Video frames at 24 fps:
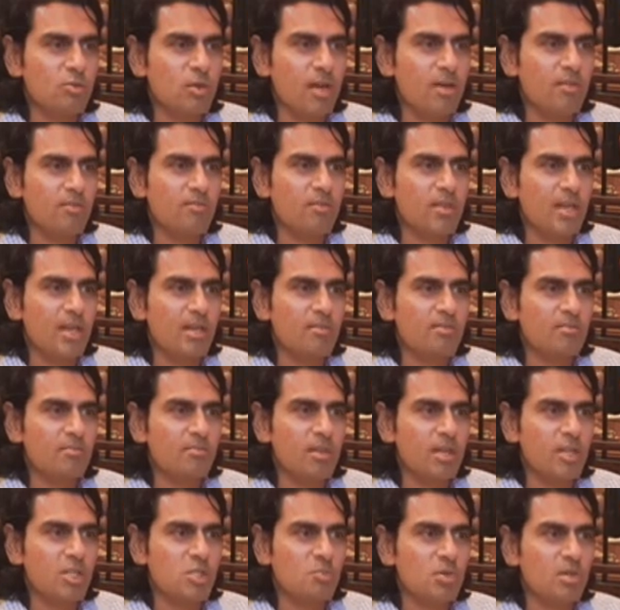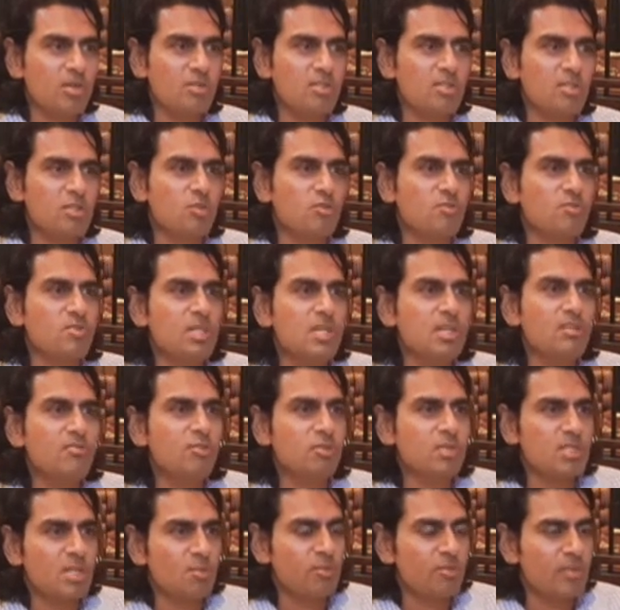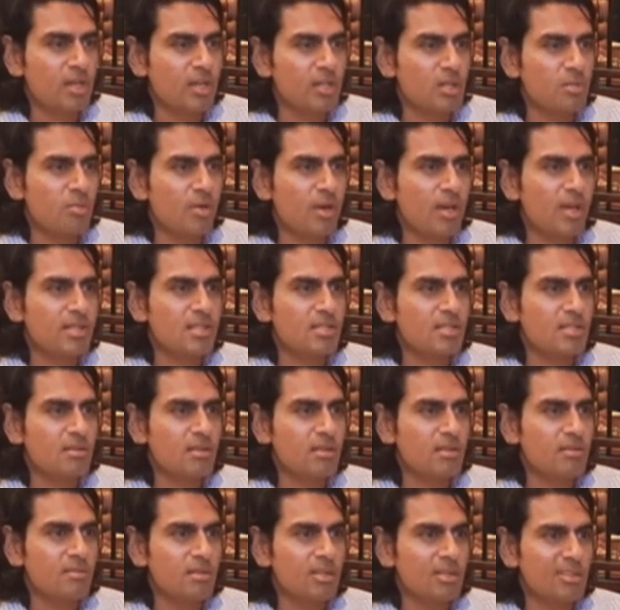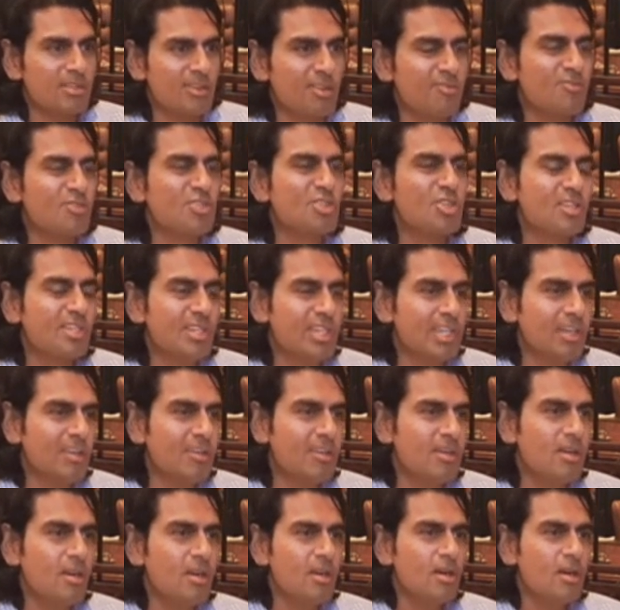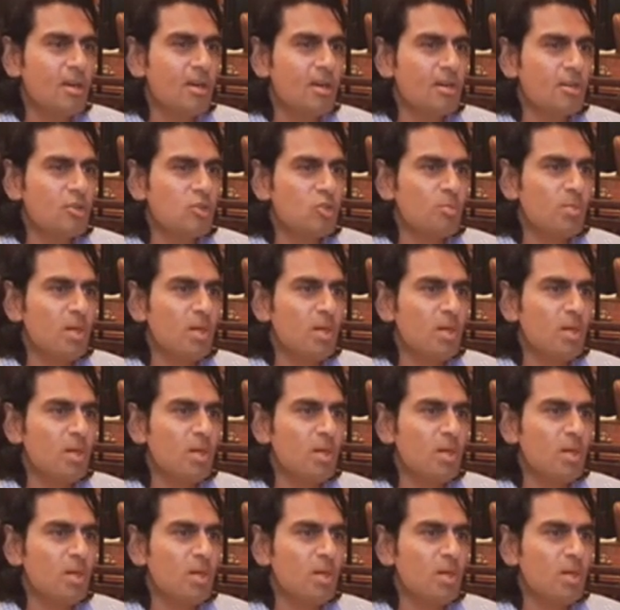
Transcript: to have that experience that you've seen for some of the other brands and, and the tough journey uh, to